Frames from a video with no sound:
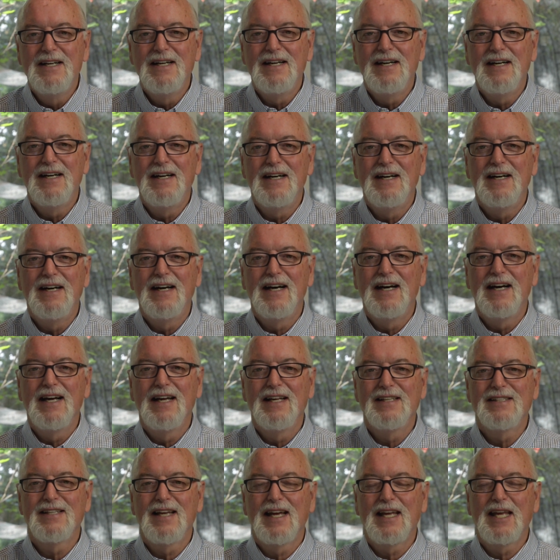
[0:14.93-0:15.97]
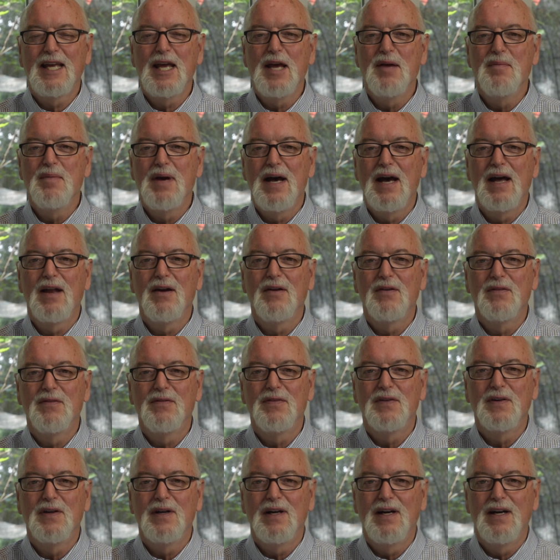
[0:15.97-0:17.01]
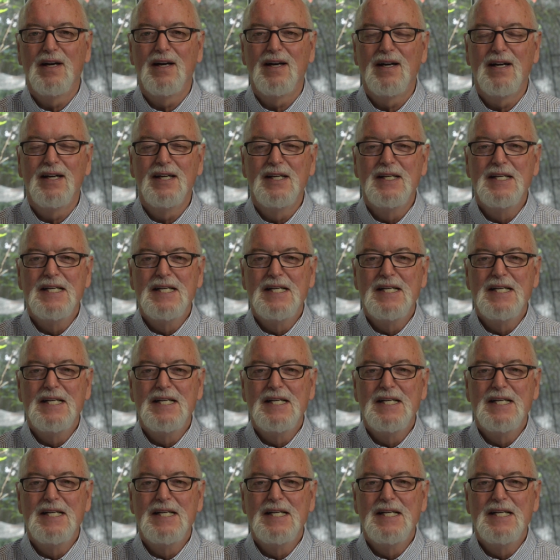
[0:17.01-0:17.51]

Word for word: Uh, as I came out of uh,